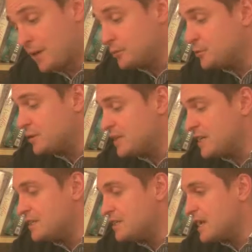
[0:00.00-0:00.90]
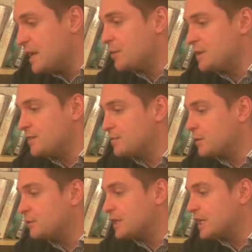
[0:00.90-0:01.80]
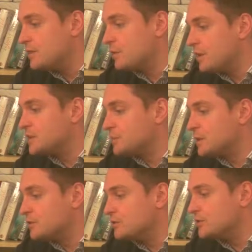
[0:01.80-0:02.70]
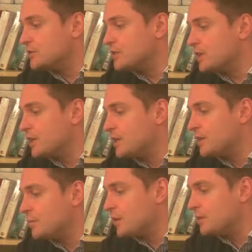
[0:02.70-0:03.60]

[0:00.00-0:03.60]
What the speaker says: between then and now. I mean, if we look in the West Midlands at